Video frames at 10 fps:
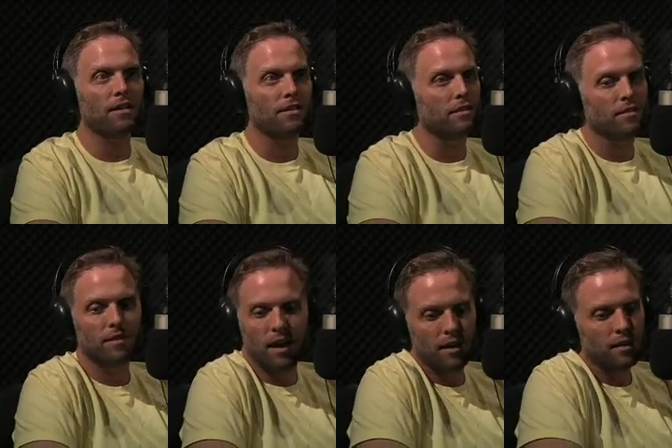and
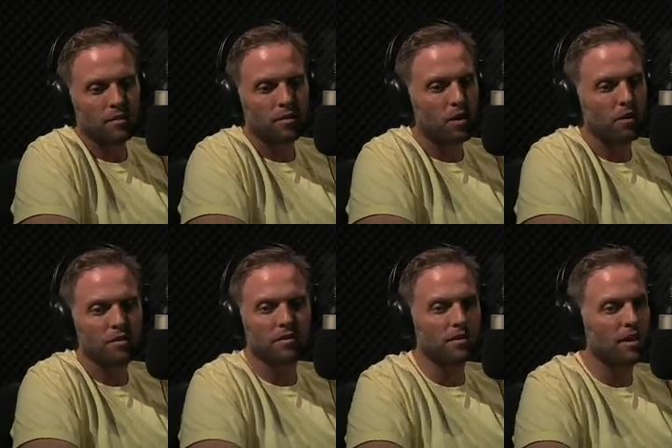just end the show.
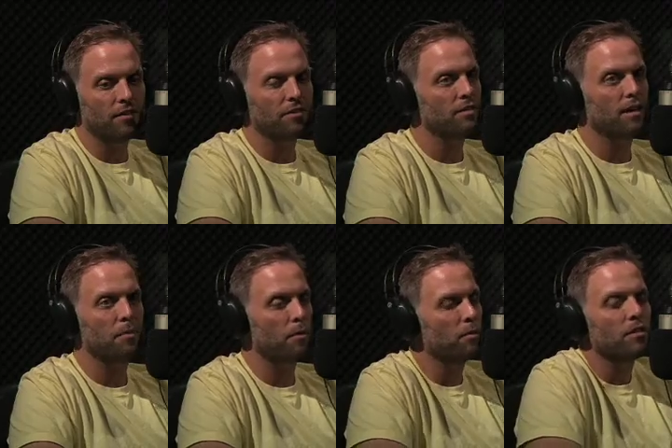It just never
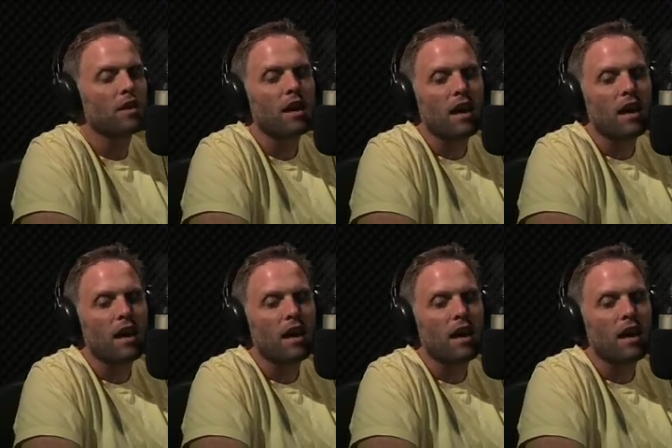stopped. It was.